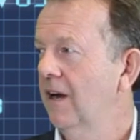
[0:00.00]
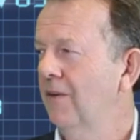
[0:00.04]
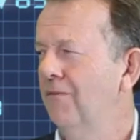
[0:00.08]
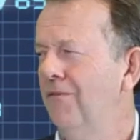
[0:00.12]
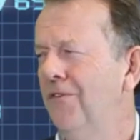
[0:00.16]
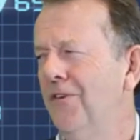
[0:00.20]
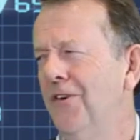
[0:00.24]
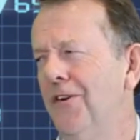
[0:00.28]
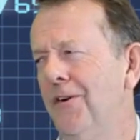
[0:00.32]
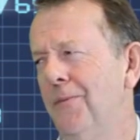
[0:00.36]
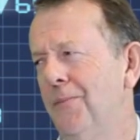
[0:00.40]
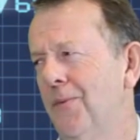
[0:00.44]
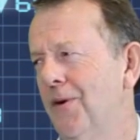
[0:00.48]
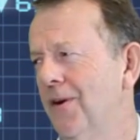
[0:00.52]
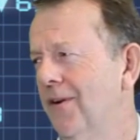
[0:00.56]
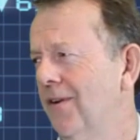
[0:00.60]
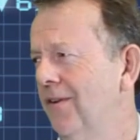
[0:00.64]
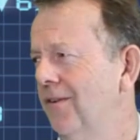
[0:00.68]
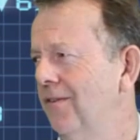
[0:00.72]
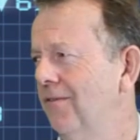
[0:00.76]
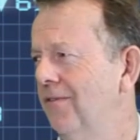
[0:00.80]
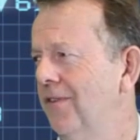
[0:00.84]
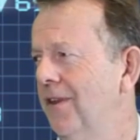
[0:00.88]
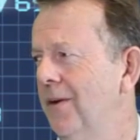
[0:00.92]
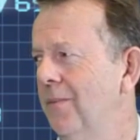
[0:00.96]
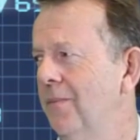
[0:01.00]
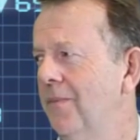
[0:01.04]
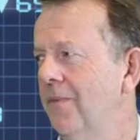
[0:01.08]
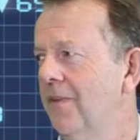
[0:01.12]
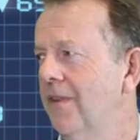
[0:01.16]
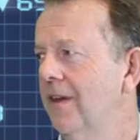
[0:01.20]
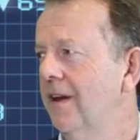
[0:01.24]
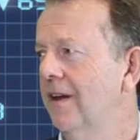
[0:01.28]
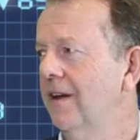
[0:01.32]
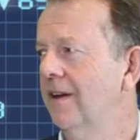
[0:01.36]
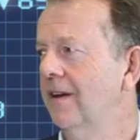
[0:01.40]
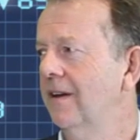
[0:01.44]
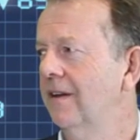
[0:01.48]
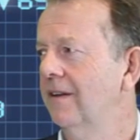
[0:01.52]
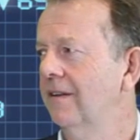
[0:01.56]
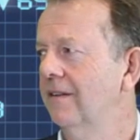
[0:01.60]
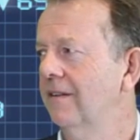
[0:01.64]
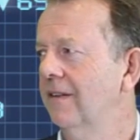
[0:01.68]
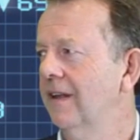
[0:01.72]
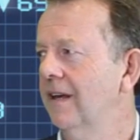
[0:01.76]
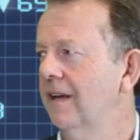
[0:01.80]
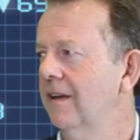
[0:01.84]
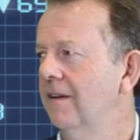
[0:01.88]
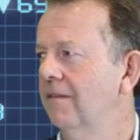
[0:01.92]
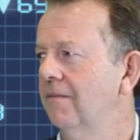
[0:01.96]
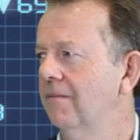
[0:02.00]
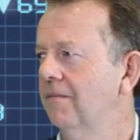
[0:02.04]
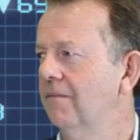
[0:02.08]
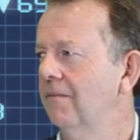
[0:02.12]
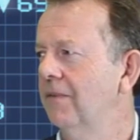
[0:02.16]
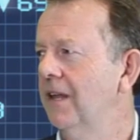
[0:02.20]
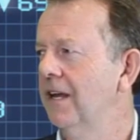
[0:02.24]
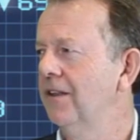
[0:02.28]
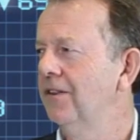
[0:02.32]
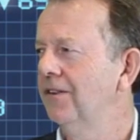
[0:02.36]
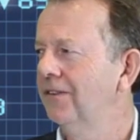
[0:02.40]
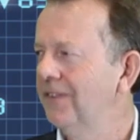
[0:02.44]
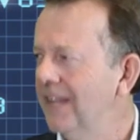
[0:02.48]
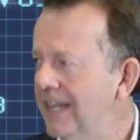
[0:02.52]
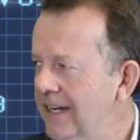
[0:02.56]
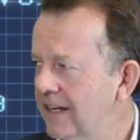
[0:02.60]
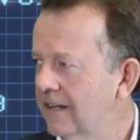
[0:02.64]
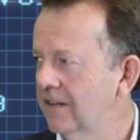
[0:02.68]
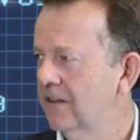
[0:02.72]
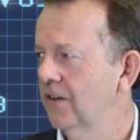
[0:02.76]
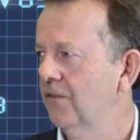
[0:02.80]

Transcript: very proud of them. They think